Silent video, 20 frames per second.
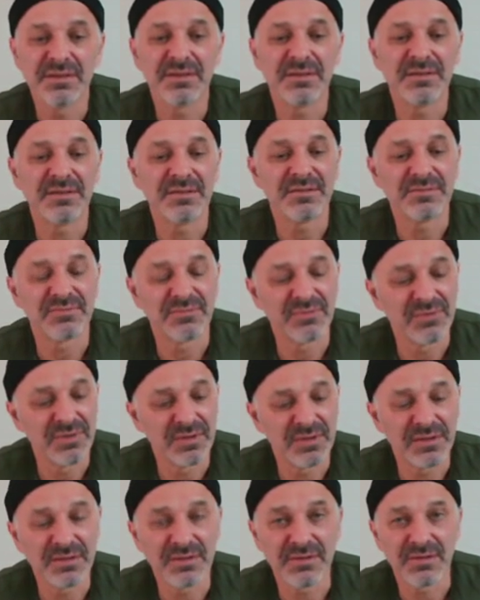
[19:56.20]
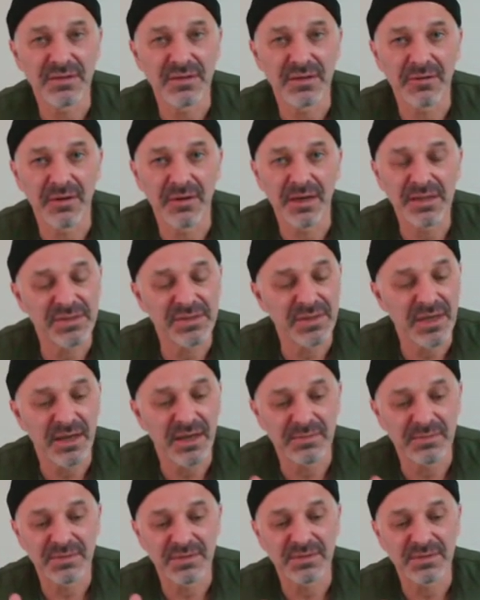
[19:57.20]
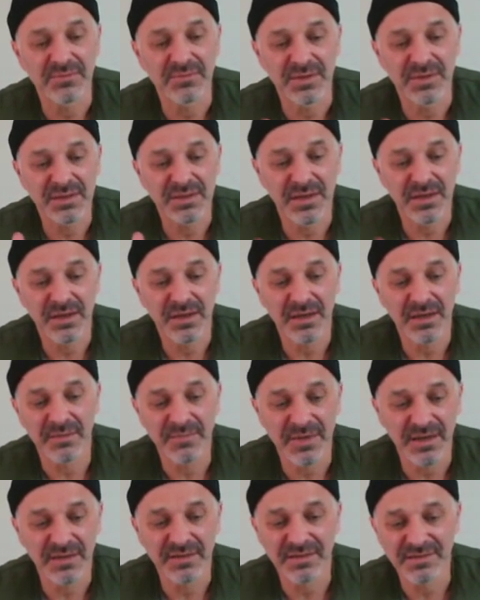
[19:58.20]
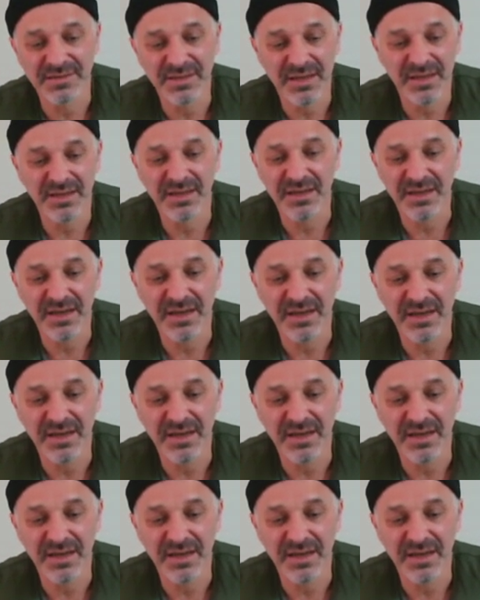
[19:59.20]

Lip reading: is really doing a great job with talking about exactly kind of